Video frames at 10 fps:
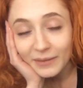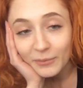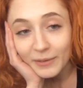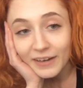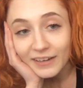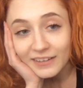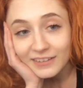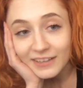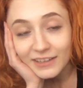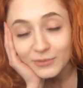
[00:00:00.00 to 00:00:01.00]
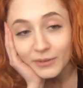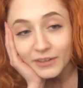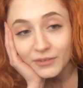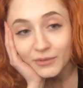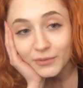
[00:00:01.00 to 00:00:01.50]
apparently that's what I
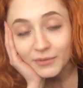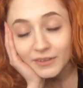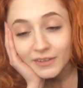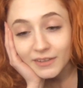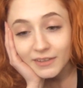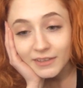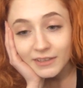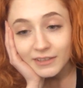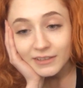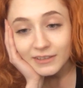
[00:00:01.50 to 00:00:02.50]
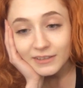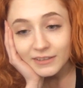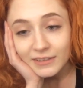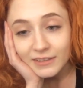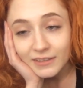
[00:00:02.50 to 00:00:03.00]
do.
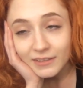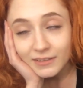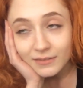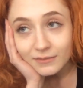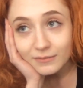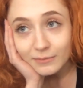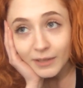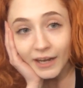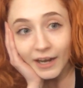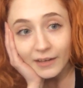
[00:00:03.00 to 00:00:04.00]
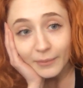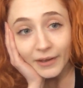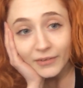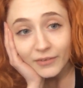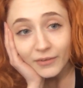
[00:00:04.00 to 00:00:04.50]
Is play
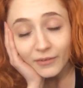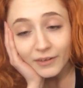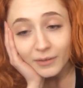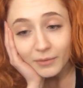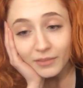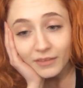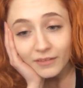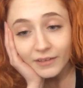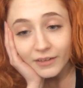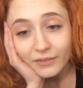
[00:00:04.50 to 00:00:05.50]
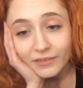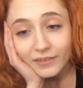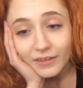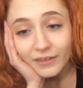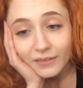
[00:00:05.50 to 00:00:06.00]
Xbox or read up on theoretical
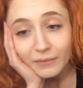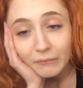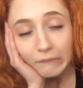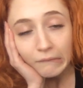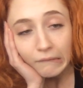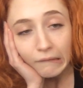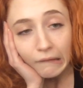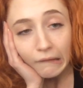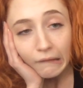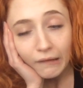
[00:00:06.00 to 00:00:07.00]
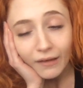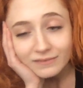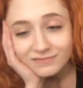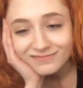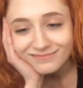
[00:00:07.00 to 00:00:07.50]
physics.
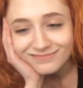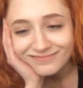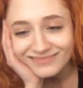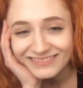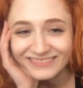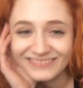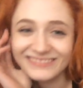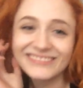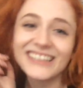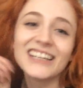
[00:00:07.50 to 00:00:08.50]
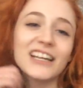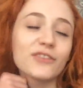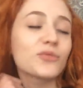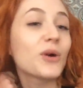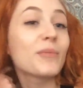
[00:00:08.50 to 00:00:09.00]
And if
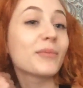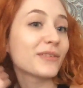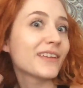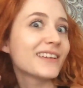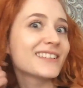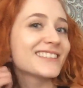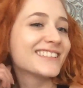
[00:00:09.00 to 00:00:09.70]
your wallpaper, thanks.